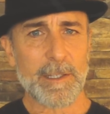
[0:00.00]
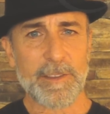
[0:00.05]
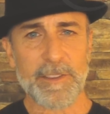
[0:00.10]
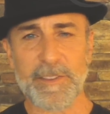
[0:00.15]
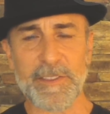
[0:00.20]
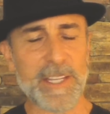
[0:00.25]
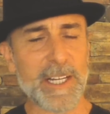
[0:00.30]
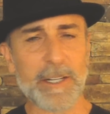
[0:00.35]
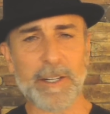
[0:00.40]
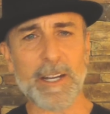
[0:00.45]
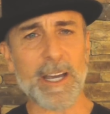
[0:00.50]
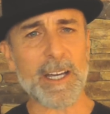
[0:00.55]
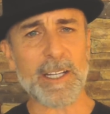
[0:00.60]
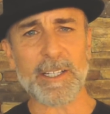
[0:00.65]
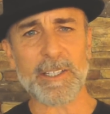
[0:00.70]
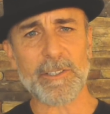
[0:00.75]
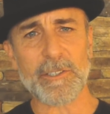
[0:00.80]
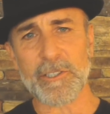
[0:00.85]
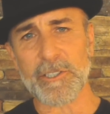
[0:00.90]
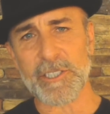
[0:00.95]
they're not
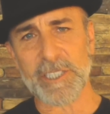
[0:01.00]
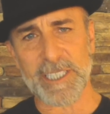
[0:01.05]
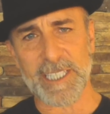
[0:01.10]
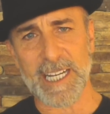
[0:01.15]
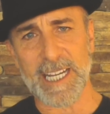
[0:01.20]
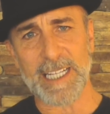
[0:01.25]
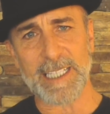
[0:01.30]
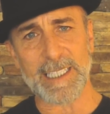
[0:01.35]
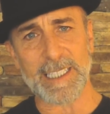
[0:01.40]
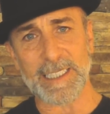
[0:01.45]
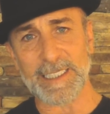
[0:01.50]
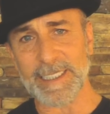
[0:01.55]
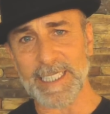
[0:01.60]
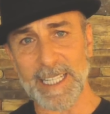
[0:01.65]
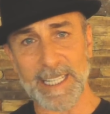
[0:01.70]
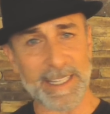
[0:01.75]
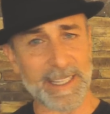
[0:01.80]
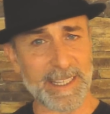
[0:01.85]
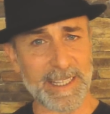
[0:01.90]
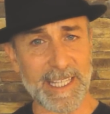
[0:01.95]
understanding
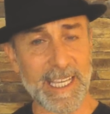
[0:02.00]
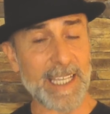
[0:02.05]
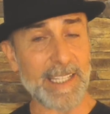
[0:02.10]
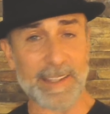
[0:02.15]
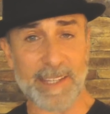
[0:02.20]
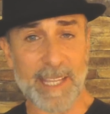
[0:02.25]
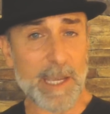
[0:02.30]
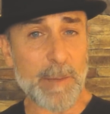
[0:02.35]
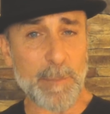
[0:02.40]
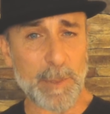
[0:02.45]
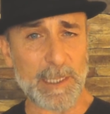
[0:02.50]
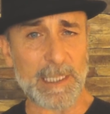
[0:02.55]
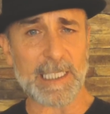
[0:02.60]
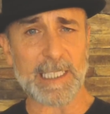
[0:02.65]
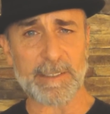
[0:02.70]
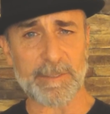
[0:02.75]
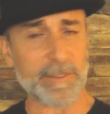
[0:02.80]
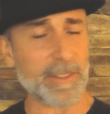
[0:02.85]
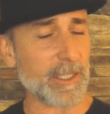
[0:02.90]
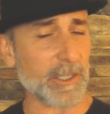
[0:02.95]
that they
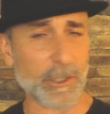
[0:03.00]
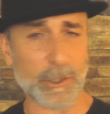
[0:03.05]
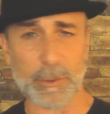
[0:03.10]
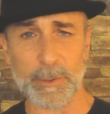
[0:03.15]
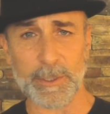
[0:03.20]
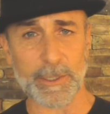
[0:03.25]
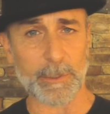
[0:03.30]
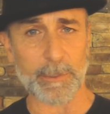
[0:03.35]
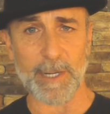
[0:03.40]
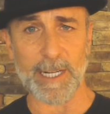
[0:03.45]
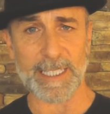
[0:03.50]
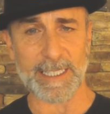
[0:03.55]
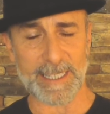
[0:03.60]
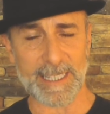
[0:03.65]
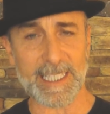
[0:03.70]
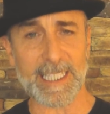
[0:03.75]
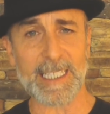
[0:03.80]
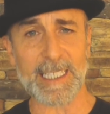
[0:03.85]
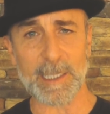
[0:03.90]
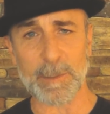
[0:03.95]
believe they're doing the right
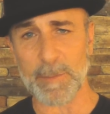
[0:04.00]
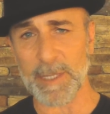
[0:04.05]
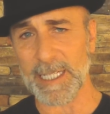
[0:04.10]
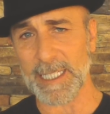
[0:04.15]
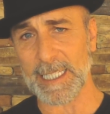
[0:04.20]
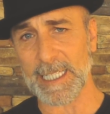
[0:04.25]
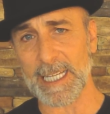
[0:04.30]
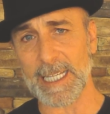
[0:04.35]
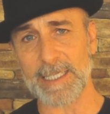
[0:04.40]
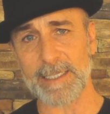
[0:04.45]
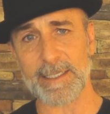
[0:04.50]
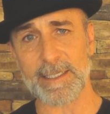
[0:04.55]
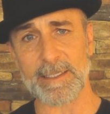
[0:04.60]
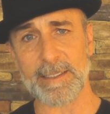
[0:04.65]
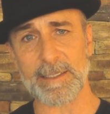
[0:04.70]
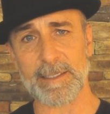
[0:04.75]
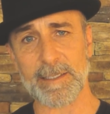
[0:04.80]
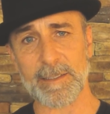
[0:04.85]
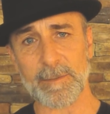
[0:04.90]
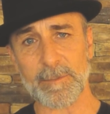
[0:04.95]
thing in many
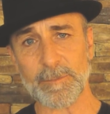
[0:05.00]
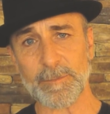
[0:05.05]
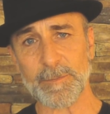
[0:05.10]
cases.